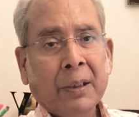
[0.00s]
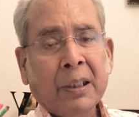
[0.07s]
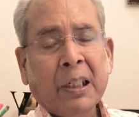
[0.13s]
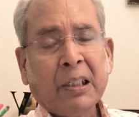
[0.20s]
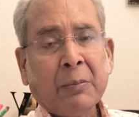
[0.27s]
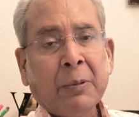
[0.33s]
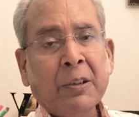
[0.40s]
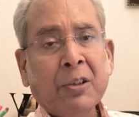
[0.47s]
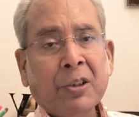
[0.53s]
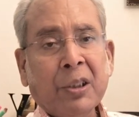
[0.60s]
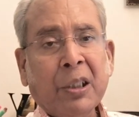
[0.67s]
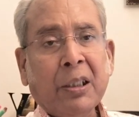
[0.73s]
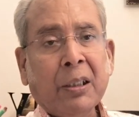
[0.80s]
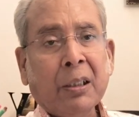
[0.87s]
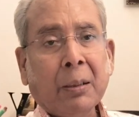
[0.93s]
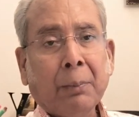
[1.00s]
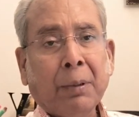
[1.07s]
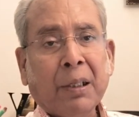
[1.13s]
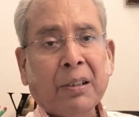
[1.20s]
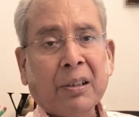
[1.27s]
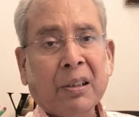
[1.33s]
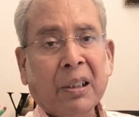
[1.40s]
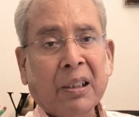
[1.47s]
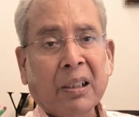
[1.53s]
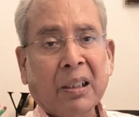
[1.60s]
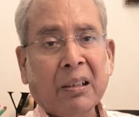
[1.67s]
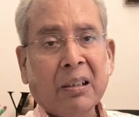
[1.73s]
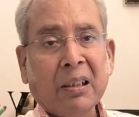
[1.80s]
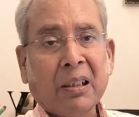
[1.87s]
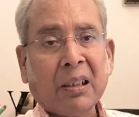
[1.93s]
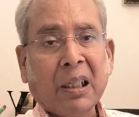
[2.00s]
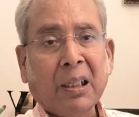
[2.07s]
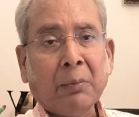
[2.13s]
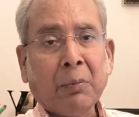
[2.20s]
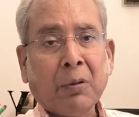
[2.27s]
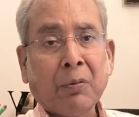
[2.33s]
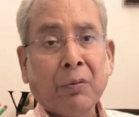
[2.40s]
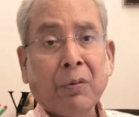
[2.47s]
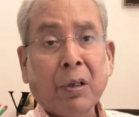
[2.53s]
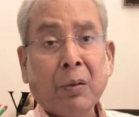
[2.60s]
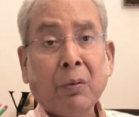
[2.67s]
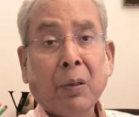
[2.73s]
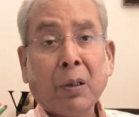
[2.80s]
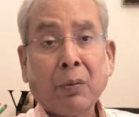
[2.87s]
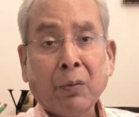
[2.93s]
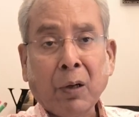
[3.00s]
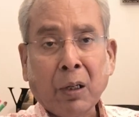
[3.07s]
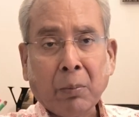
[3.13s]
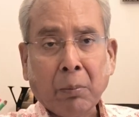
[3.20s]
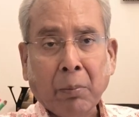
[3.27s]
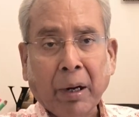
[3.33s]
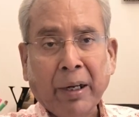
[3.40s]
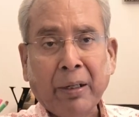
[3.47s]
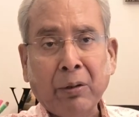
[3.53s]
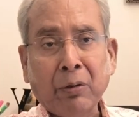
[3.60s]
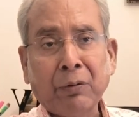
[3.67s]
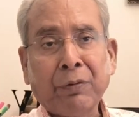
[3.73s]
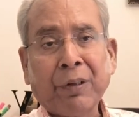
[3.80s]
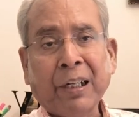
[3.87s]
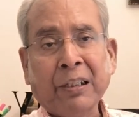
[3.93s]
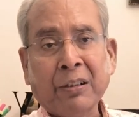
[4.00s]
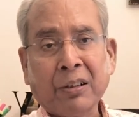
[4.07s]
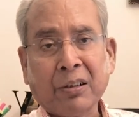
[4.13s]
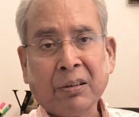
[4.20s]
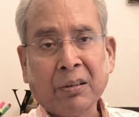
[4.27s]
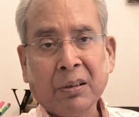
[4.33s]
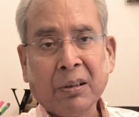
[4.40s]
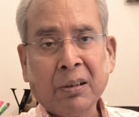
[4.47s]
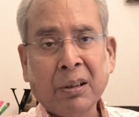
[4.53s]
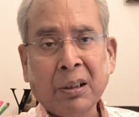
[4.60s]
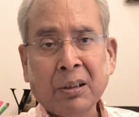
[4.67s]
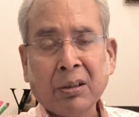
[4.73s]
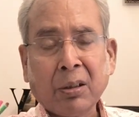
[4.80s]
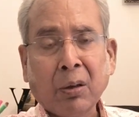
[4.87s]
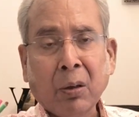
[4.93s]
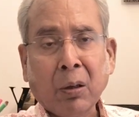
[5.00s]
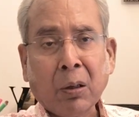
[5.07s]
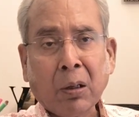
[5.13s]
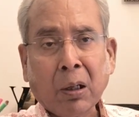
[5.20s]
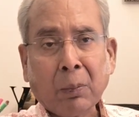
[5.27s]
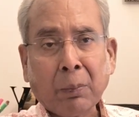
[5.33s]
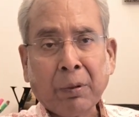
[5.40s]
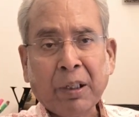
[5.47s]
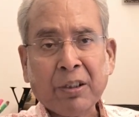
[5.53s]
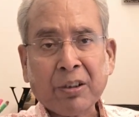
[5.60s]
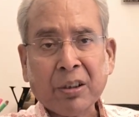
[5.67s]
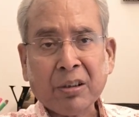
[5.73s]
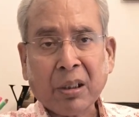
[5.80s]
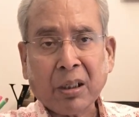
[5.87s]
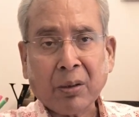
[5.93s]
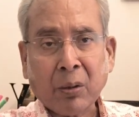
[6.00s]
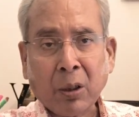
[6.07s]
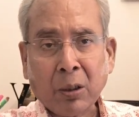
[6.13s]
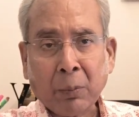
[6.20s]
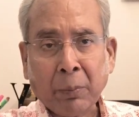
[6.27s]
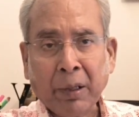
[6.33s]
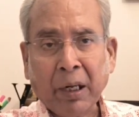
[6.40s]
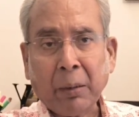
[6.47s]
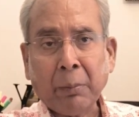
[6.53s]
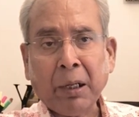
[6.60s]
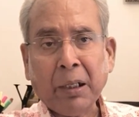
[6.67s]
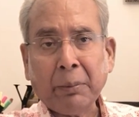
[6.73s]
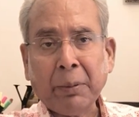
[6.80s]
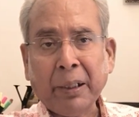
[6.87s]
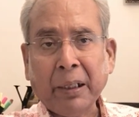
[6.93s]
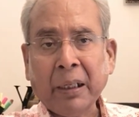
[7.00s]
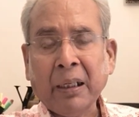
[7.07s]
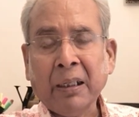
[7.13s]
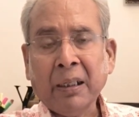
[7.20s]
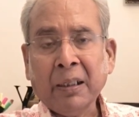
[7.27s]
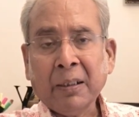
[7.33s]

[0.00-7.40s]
It has been seen in the past that at the time of World War One, mind you friends, these all our predictions are not made by me.